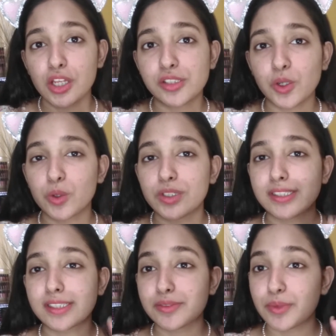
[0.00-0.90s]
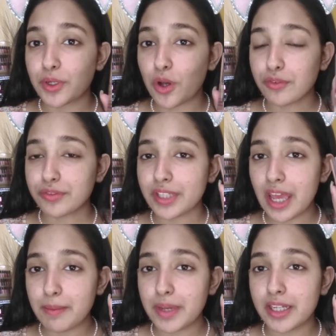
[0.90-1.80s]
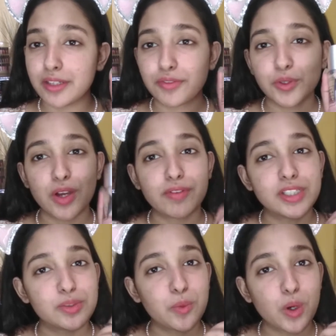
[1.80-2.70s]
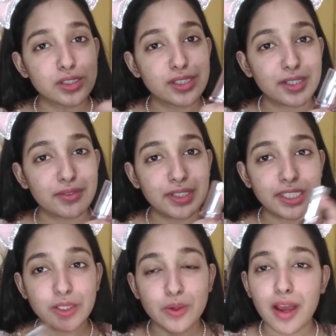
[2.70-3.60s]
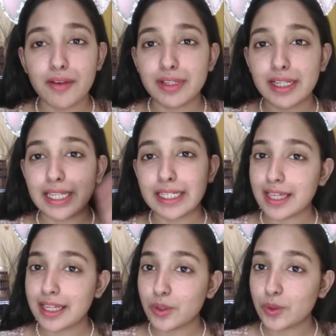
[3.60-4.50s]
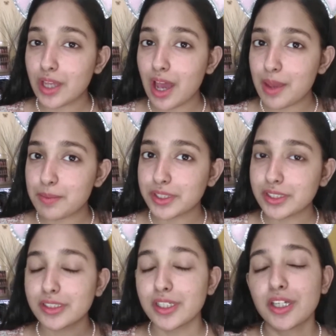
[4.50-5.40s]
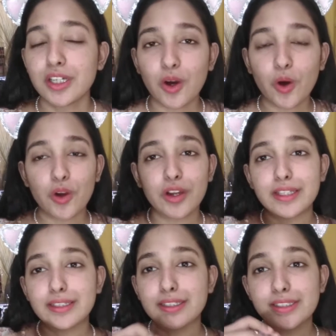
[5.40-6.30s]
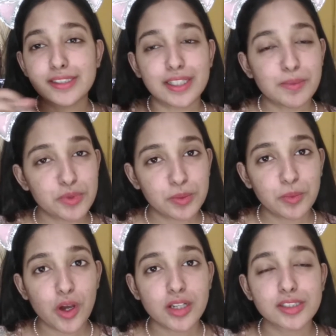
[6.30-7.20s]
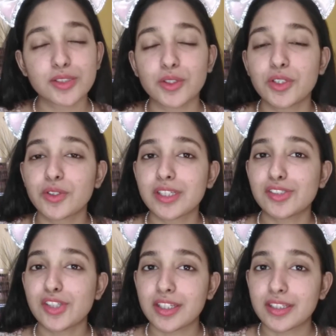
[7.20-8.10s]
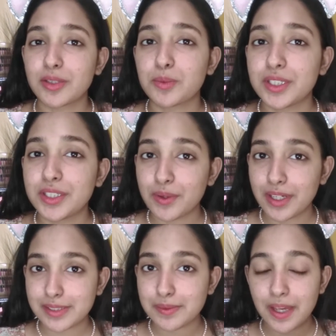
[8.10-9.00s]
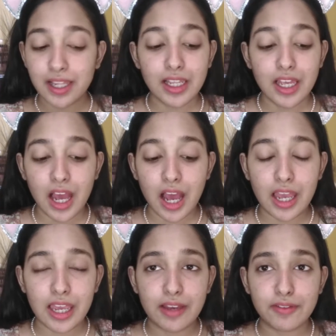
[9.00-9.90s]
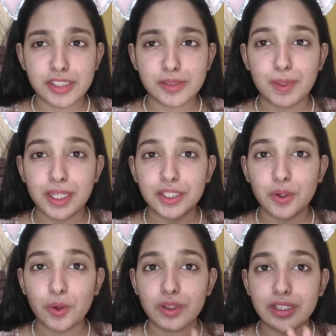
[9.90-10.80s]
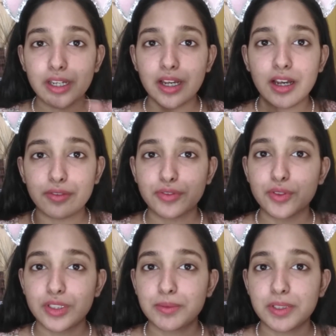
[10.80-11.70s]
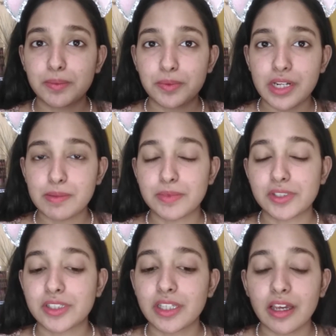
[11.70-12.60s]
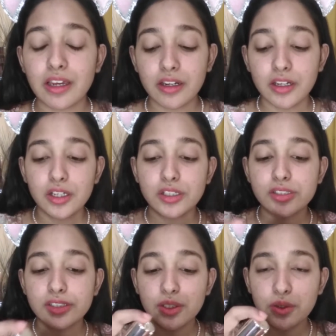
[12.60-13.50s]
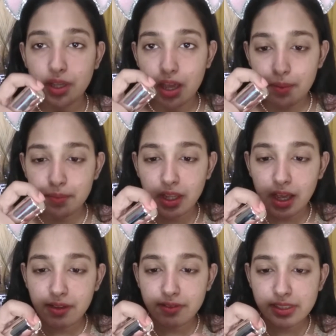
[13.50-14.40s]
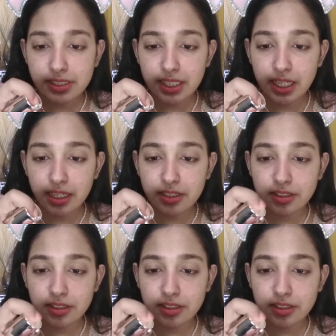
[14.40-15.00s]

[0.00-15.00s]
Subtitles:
So this is one of them, and if you haven't watched that video, I will link that on the I button or in the description box, so you can check that video as well. I have explained all the affordable primers there. So yeah, I will take